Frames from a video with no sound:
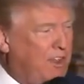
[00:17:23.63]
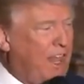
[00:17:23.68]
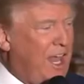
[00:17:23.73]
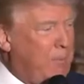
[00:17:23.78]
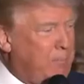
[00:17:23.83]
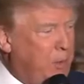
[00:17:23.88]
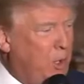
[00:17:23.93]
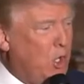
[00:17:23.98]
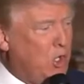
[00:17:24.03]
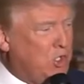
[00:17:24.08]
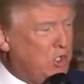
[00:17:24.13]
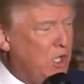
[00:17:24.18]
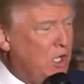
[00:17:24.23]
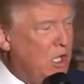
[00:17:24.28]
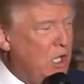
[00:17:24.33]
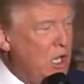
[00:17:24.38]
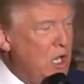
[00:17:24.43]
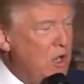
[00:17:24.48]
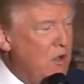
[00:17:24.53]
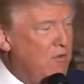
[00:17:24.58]
for that
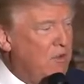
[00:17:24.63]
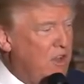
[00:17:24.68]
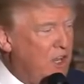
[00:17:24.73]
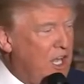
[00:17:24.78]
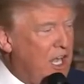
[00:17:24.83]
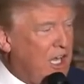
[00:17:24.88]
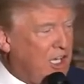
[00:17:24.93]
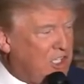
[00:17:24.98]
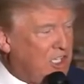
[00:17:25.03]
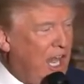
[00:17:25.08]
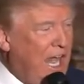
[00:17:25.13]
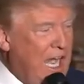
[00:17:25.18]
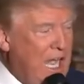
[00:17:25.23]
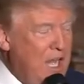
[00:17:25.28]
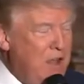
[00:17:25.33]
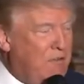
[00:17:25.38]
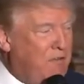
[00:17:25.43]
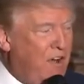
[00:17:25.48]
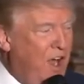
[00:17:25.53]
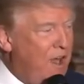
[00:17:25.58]
person for the next
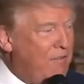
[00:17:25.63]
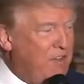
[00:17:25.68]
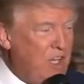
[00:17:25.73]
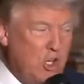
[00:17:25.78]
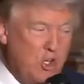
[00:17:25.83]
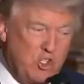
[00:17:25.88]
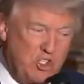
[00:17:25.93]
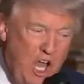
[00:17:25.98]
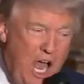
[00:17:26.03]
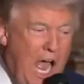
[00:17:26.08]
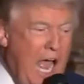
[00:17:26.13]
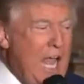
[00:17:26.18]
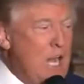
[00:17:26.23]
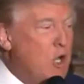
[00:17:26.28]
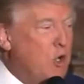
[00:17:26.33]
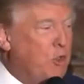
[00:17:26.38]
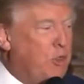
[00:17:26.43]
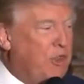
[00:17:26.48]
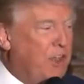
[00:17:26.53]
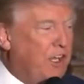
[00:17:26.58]
85 years. I
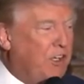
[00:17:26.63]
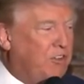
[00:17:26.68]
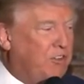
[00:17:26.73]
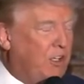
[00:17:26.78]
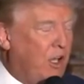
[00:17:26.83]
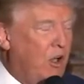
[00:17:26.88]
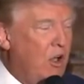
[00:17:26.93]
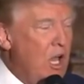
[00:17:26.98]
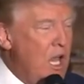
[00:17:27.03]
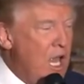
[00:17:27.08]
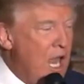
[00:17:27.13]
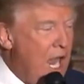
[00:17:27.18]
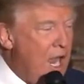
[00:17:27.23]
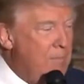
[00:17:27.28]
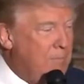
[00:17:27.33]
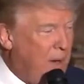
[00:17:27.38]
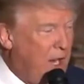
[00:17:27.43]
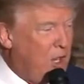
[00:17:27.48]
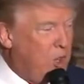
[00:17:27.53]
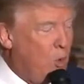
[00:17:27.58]
don't think so.
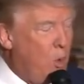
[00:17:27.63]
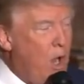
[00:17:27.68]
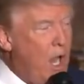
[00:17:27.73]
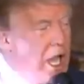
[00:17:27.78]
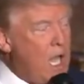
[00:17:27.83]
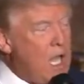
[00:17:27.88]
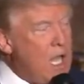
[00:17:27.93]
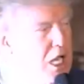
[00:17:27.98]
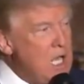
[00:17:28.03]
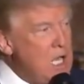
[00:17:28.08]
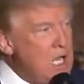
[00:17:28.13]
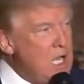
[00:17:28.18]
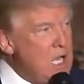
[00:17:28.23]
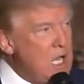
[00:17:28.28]
And by the way,